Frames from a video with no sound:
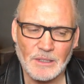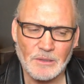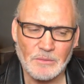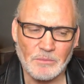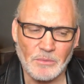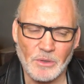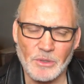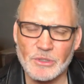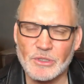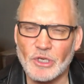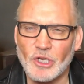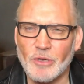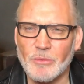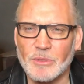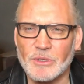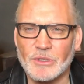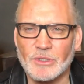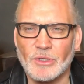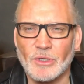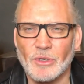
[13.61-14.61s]
most
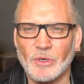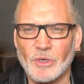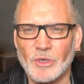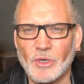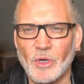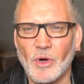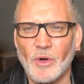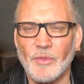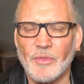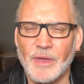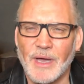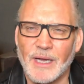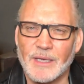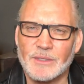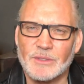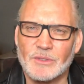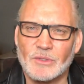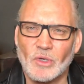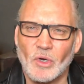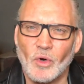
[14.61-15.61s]
humans don't know
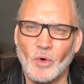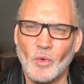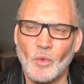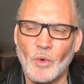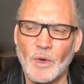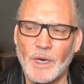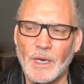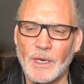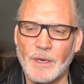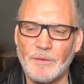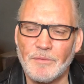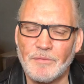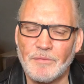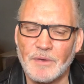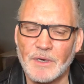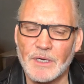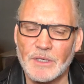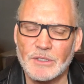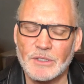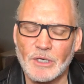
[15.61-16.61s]
that. So we
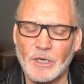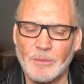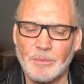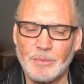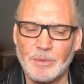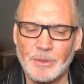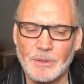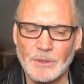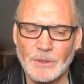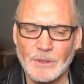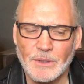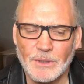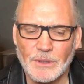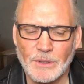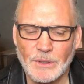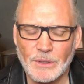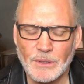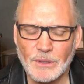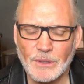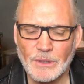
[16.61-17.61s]
finish up
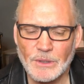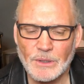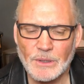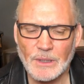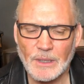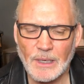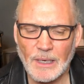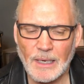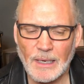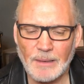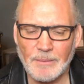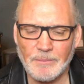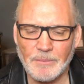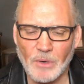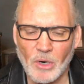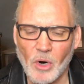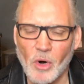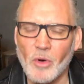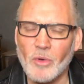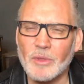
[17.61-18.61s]
um,
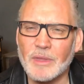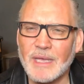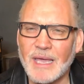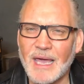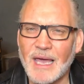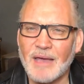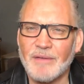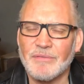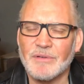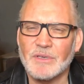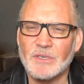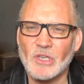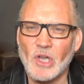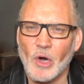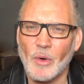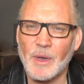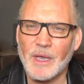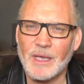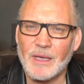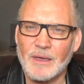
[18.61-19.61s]
only ever
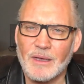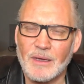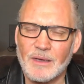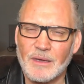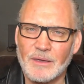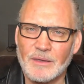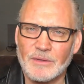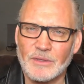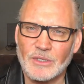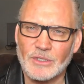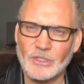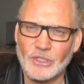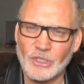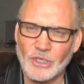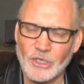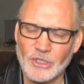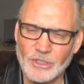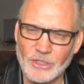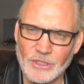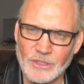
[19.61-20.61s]
knowing the
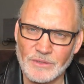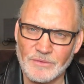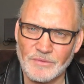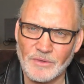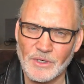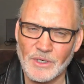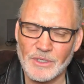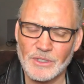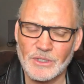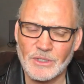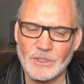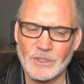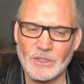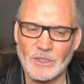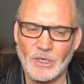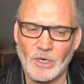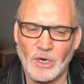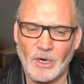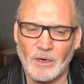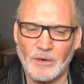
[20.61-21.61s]
church's version
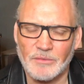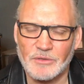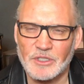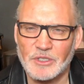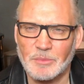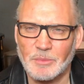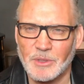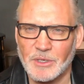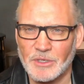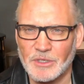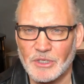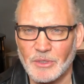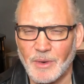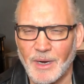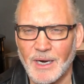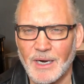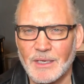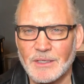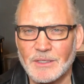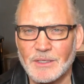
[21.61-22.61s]
of
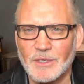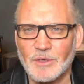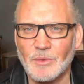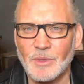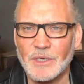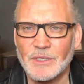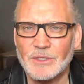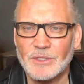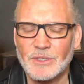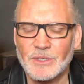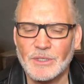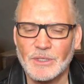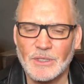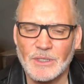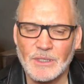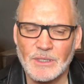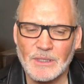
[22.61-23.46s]
spirituality, which